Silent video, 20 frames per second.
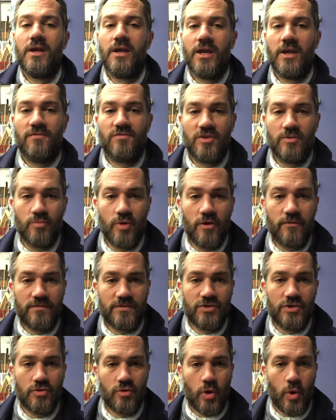If you move
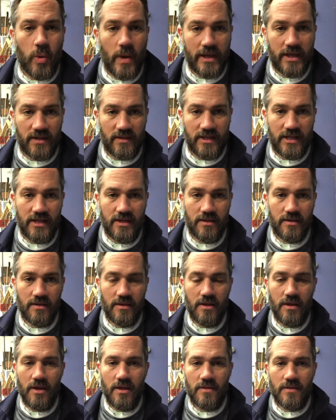too quickly,
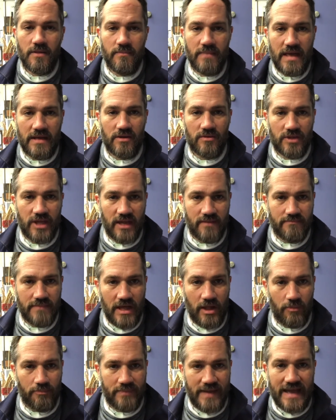the metal can
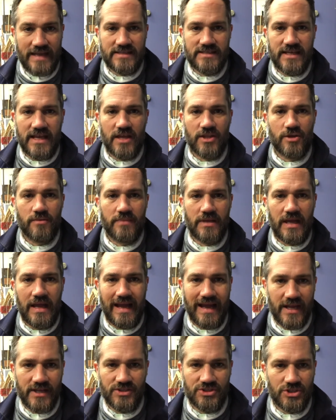melt back together
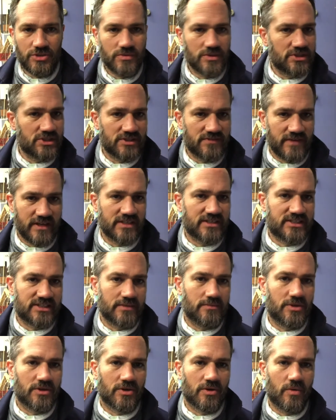behind you, which is very
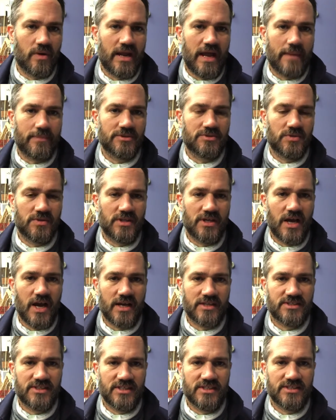similar to what happens with the
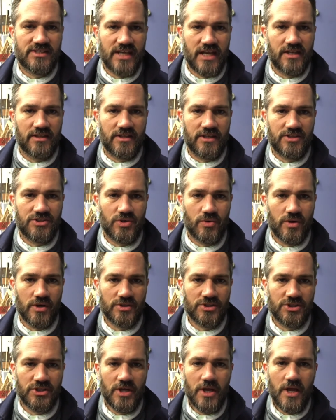oxyacetylene torch.